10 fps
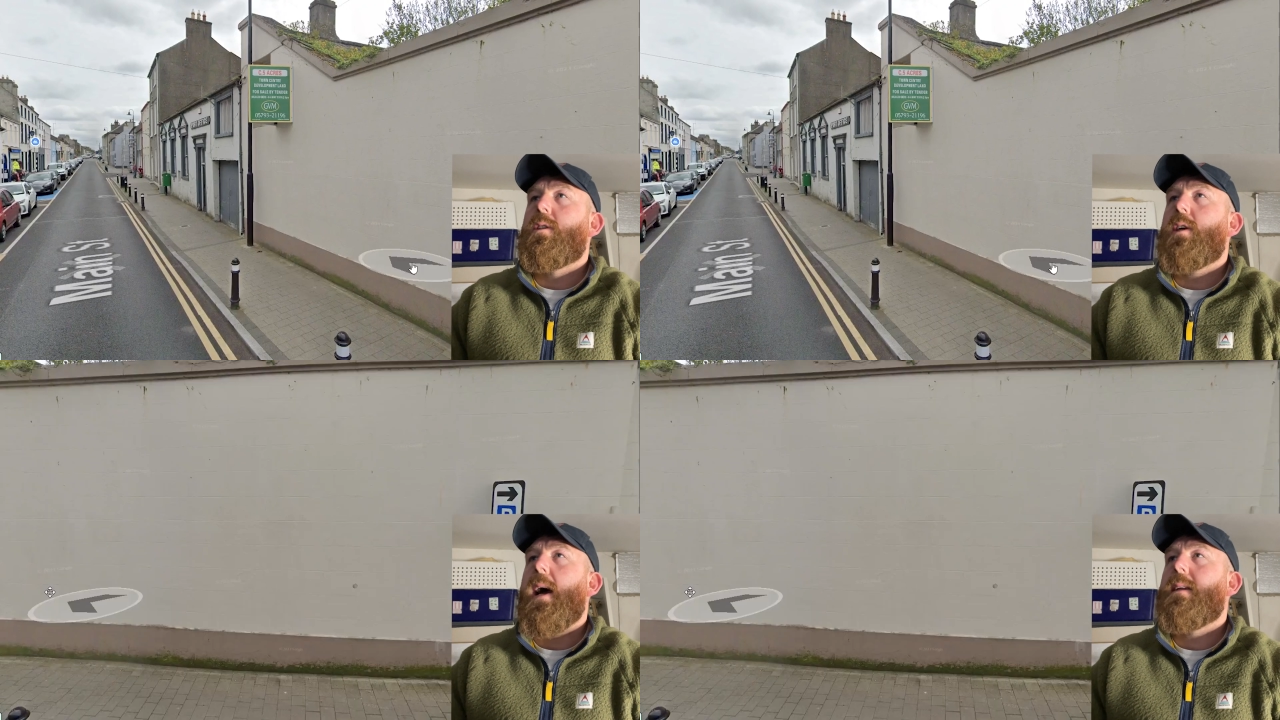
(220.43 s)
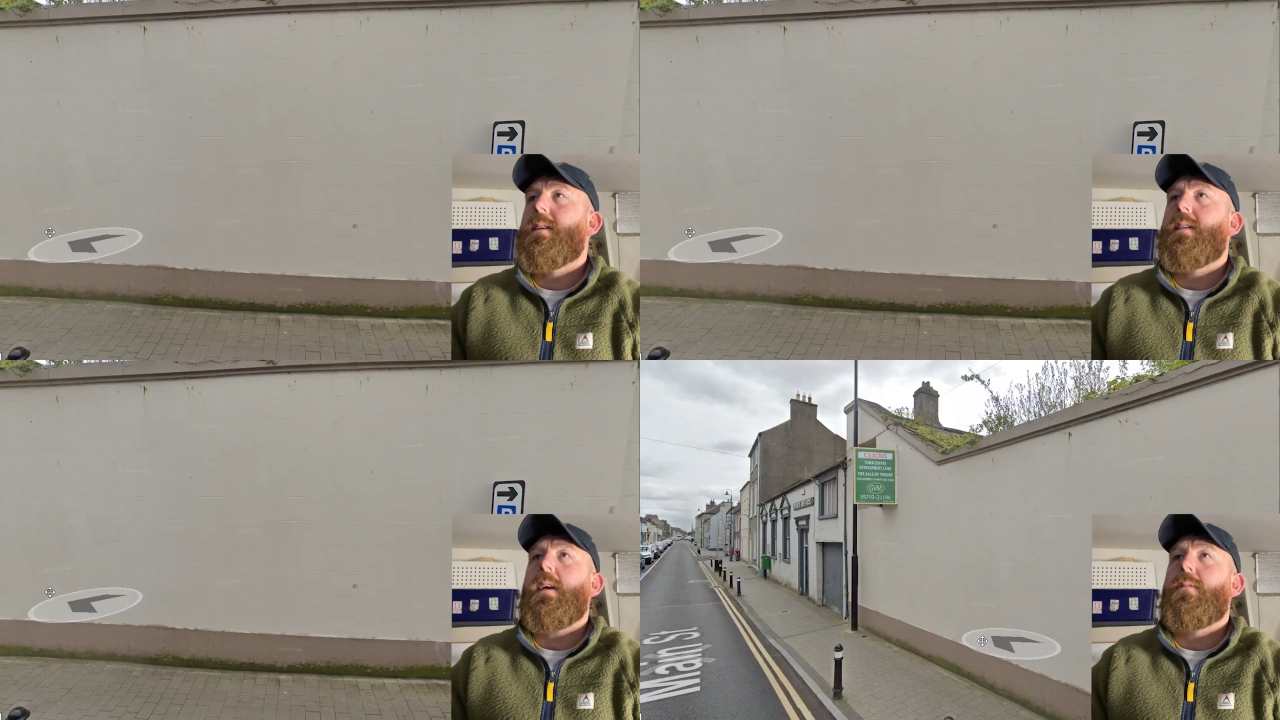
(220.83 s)
check
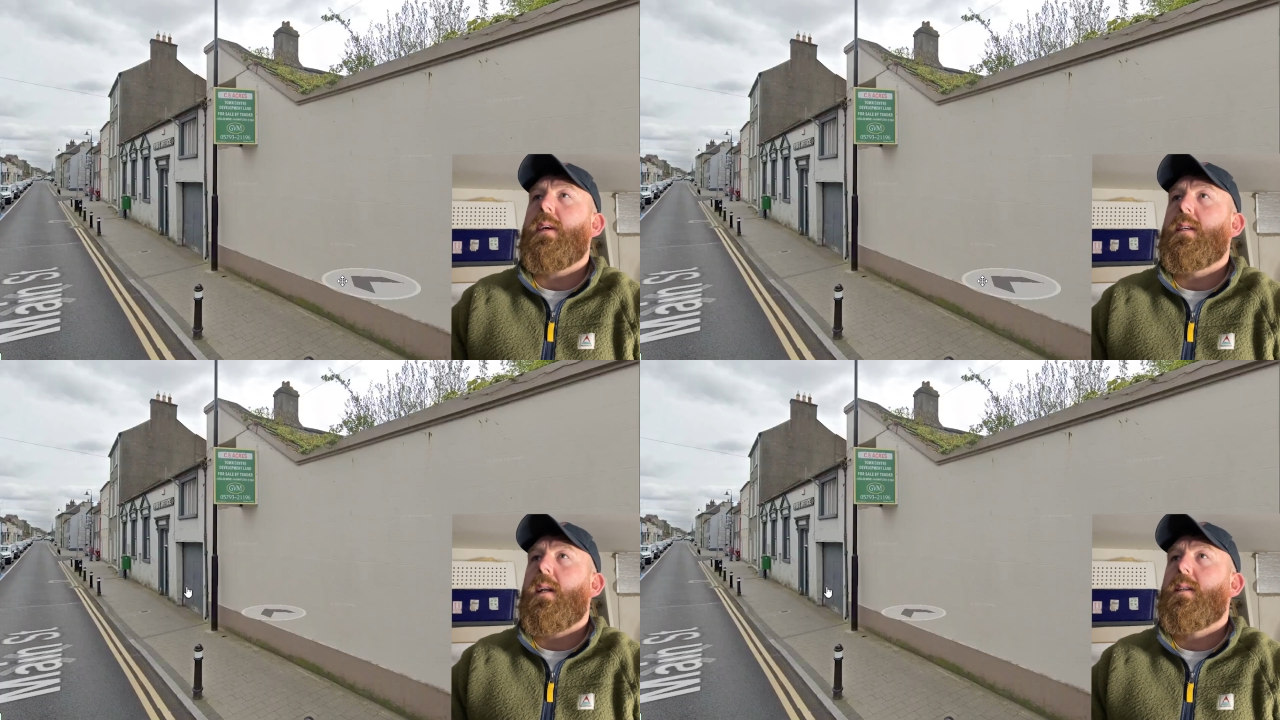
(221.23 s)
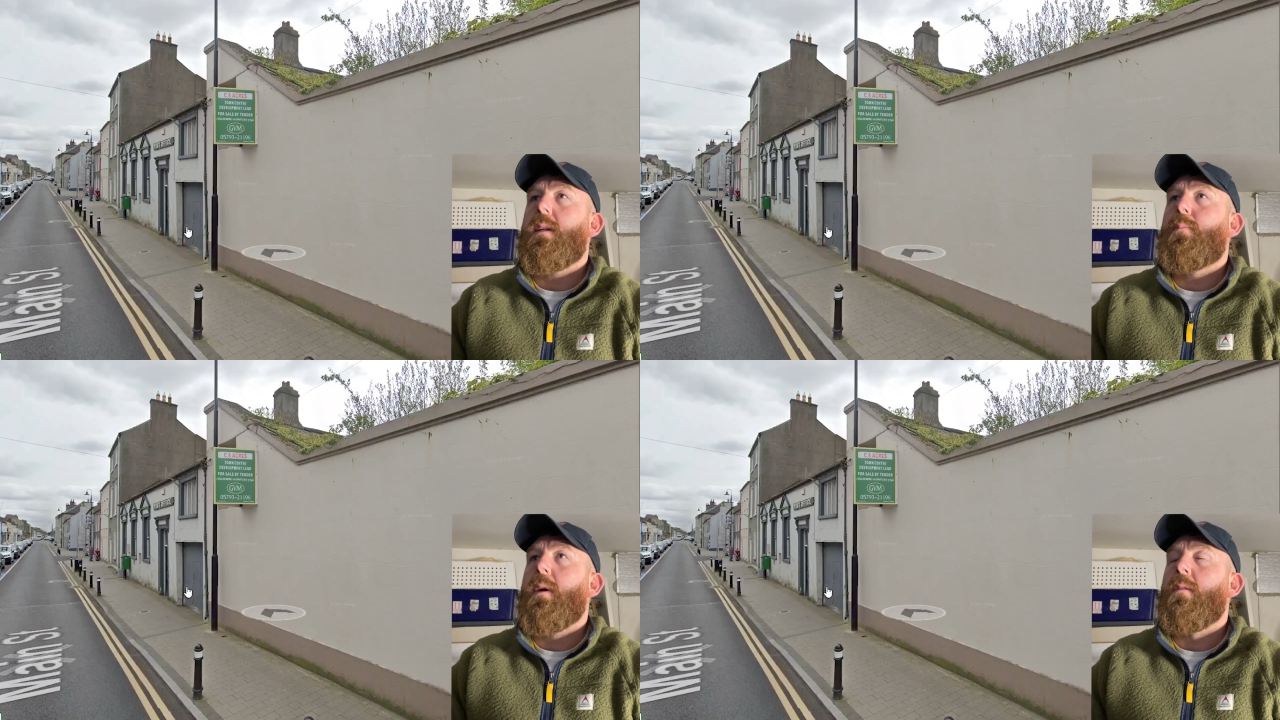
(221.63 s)
to see if these are
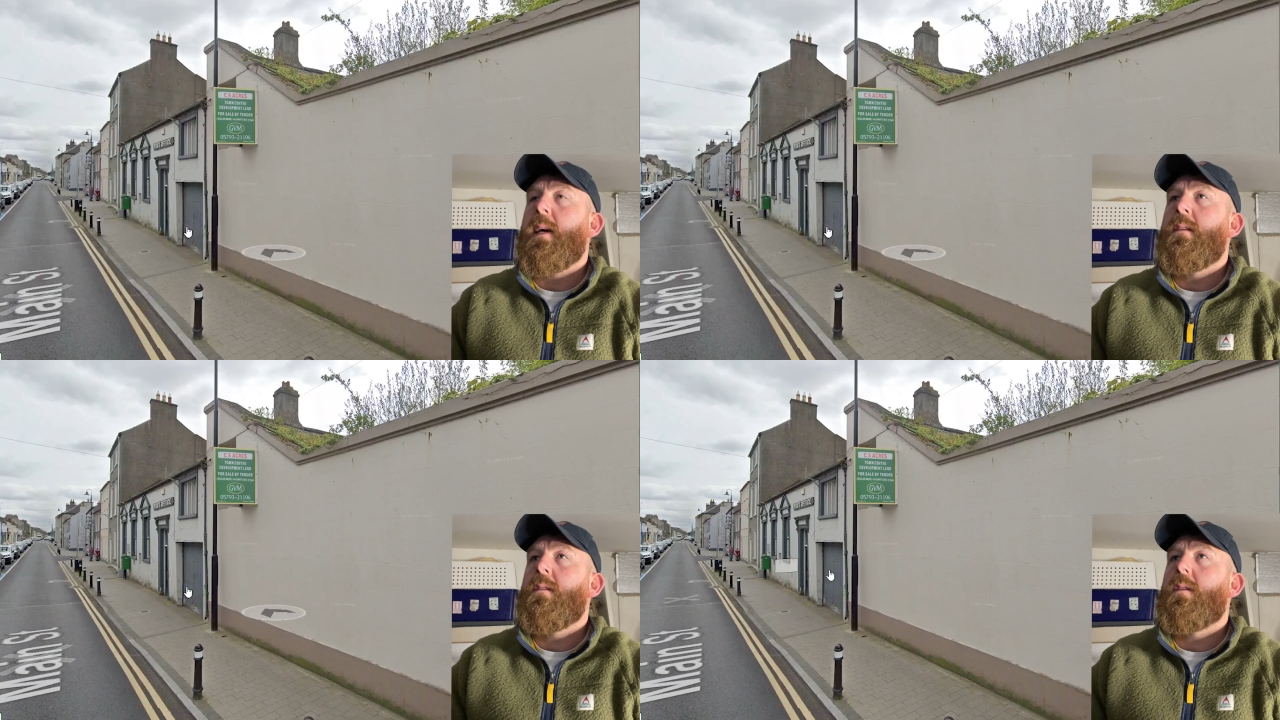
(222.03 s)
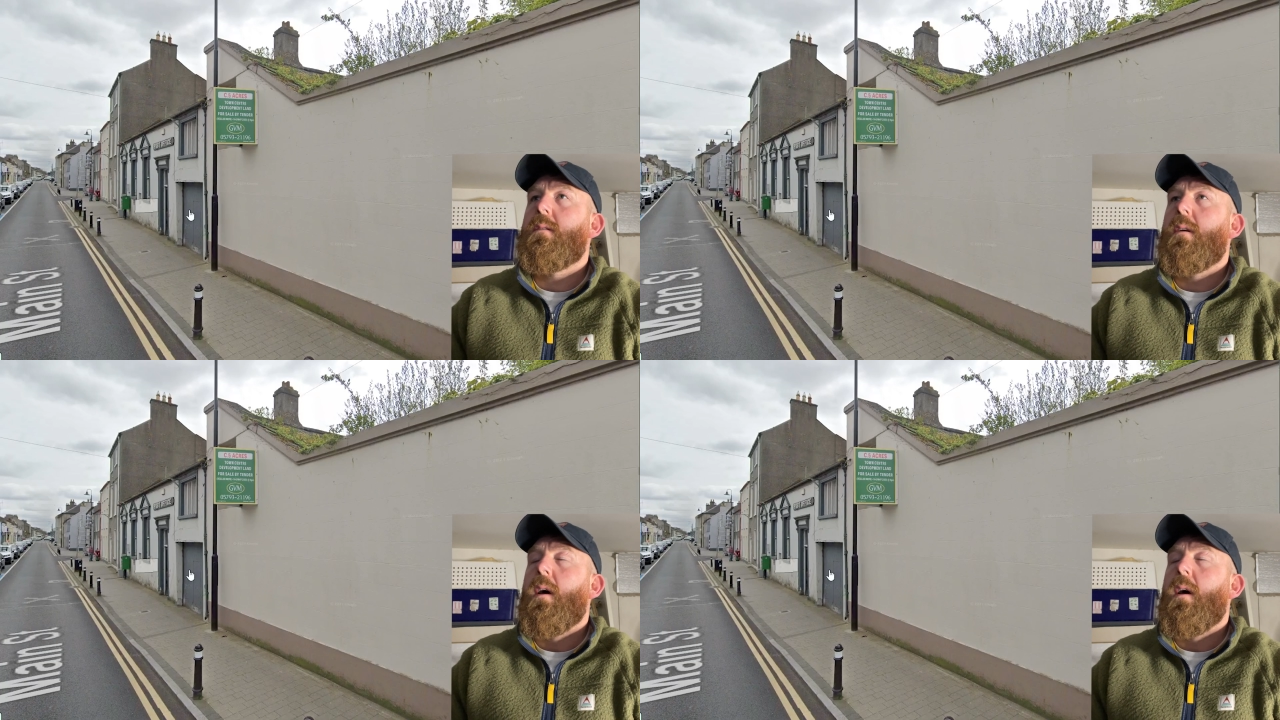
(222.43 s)
listed buildings.